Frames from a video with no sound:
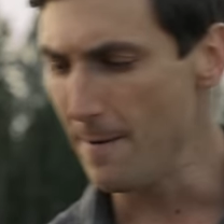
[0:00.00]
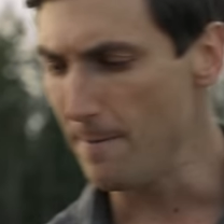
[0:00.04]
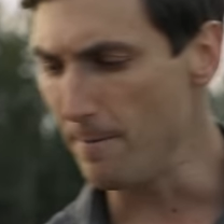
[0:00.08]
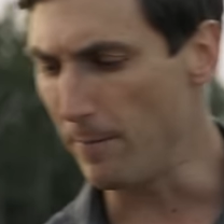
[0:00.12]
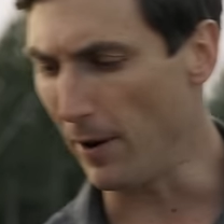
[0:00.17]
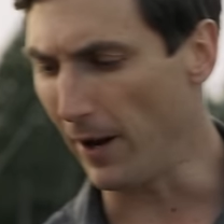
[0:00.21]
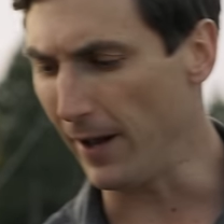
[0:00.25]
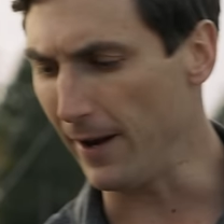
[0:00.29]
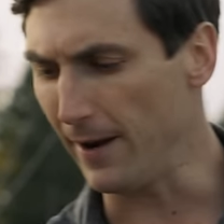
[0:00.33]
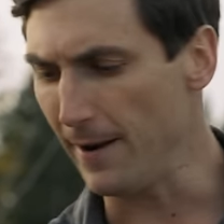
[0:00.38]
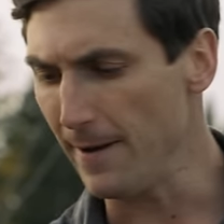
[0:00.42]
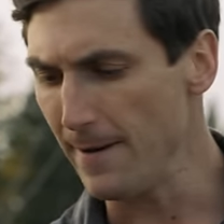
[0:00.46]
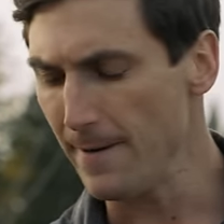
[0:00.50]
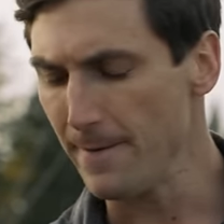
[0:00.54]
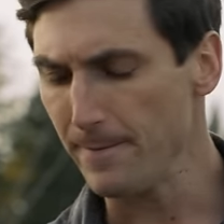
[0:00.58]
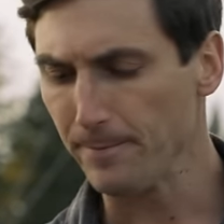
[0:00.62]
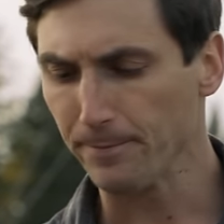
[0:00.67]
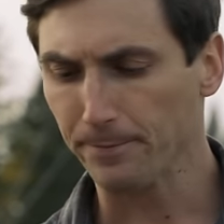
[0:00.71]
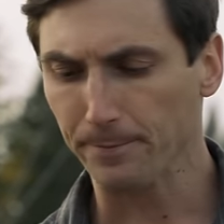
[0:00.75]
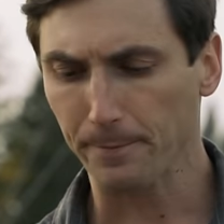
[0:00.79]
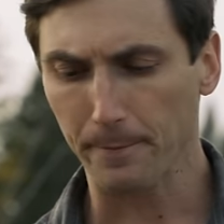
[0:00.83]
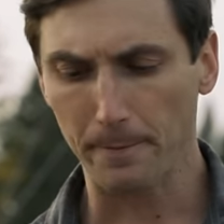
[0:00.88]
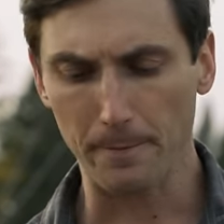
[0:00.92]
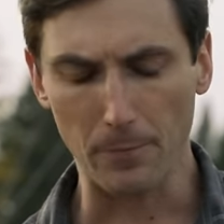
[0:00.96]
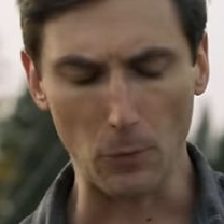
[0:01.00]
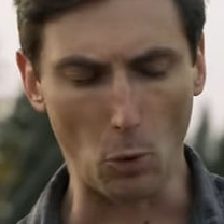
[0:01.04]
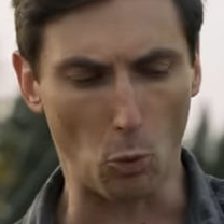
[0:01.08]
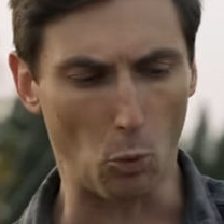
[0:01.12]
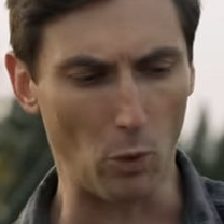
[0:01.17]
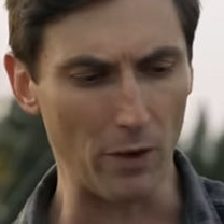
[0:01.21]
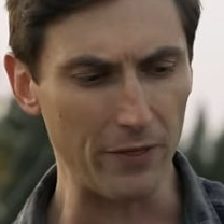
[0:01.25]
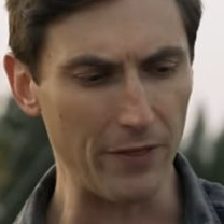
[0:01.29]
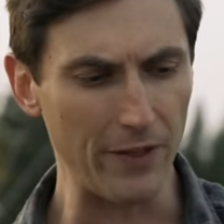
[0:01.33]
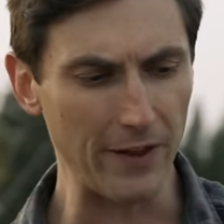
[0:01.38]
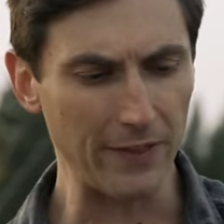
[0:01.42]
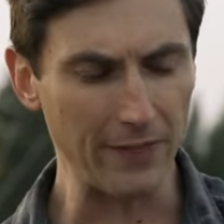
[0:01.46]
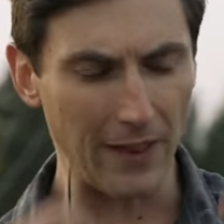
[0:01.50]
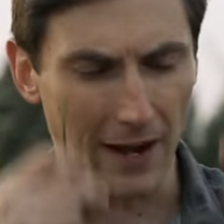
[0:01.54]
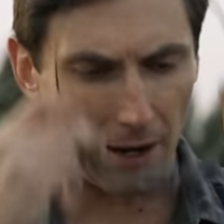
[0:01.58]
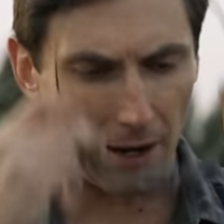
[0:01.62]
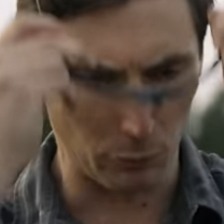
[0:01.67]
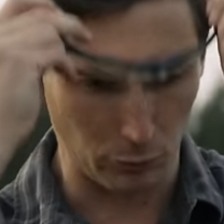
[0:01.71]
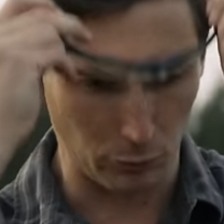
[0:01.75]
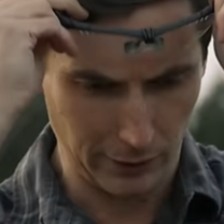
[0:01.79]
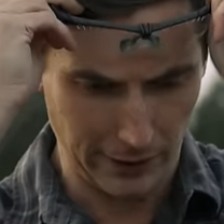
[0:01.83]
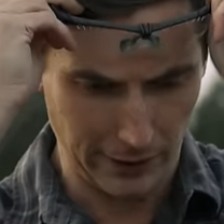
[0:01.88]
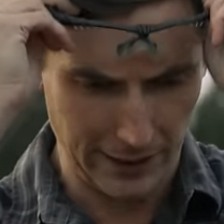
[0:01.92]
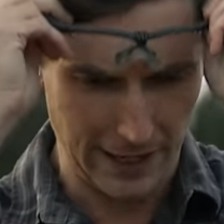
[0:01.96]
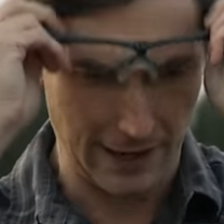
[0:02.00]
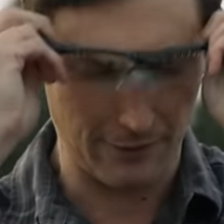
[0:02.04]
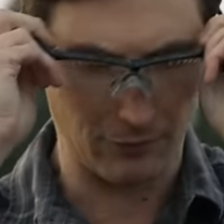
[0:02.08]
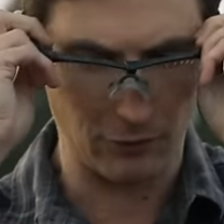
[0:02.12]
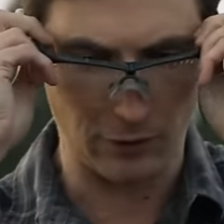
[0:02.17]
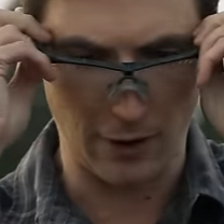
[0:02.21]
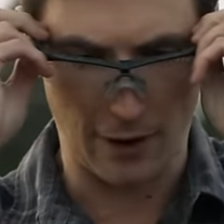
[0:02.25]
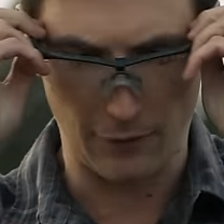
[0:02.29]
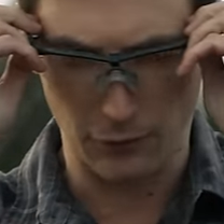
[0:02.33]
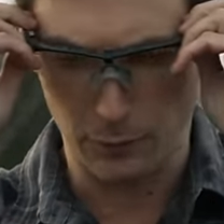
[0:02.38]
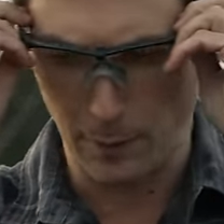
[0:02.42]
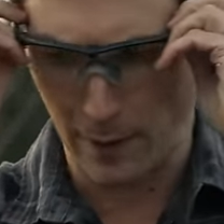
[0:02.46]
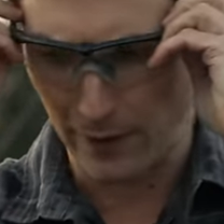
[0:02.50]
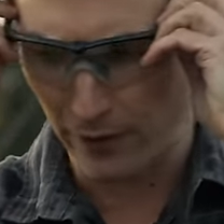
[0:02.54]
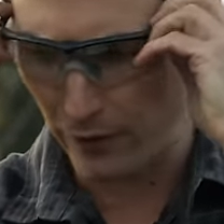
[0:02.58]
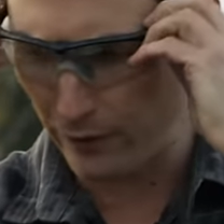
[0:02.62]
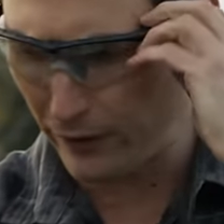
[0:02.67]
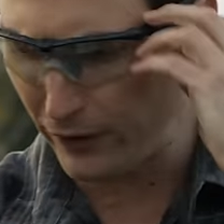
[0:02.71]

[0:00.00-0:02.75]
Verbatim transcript: But one thing that I really have loved about the